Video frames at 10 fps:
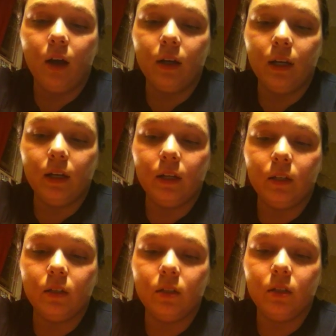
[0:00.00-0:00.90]

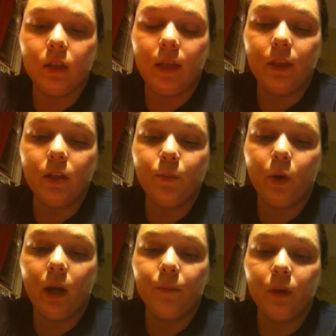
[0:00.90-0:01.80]
And at this
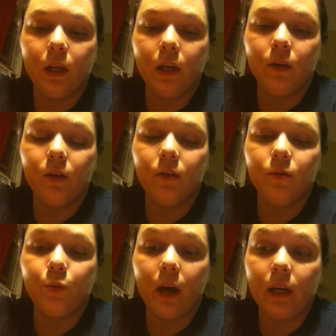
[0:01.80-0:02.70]
point, I'm getting
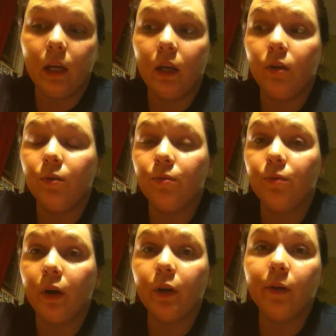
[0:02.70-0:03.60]
ready,
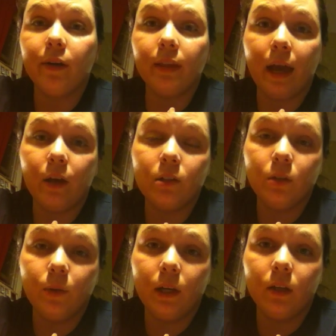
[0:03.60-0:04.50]
running around the house,
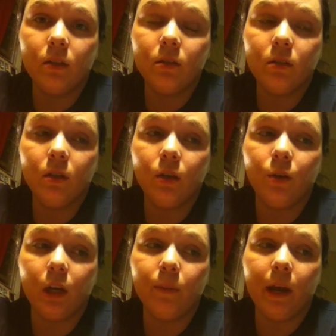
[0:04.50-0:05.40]
doing,
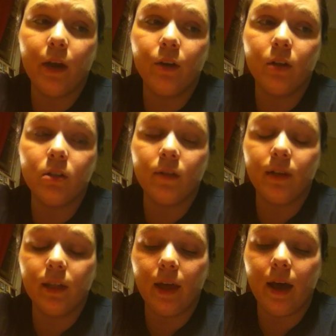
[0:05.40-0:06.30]
getting my hair done, stuff
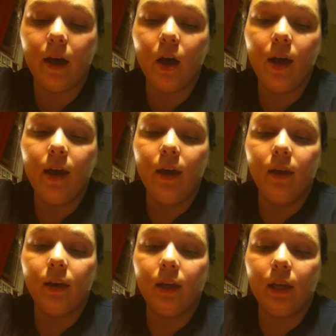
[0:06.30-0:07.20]
like that.
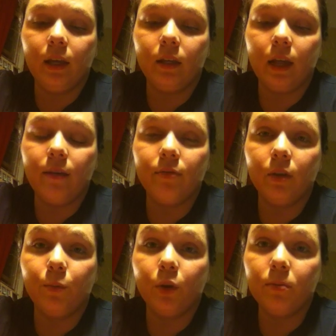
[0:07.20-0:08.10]
And I feel
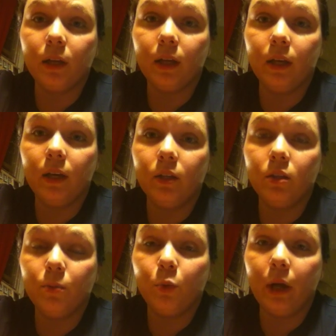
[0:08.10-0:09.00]
more blood to
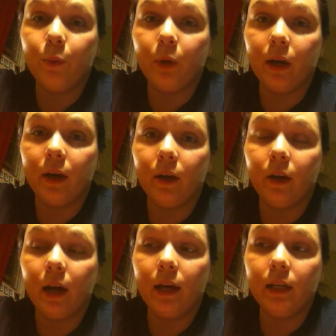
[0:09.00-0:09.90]
the point where
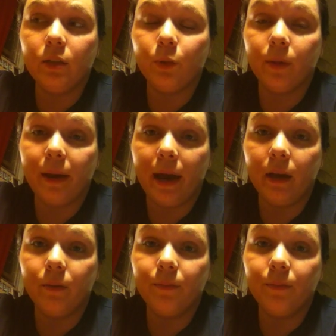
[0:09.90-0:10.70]
I need to wear a pad.